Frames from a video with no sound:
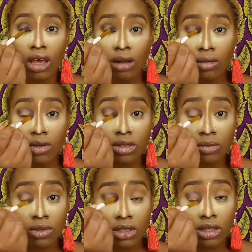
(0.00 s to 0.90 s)
and I'm also
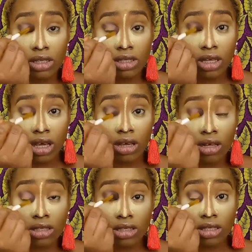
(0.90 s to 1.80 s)
putting this here
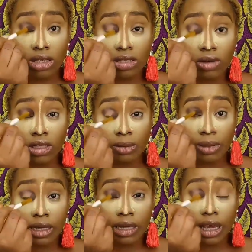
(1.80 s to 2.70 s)
because this is going to
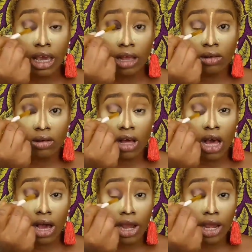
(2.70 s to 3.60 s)
be a halo
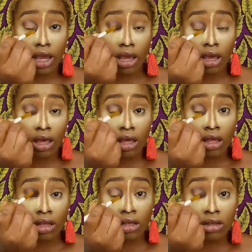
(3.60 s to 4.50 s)
eye
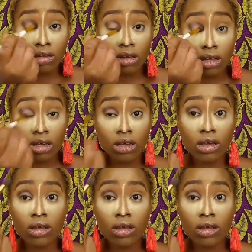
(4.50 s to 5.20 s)
look.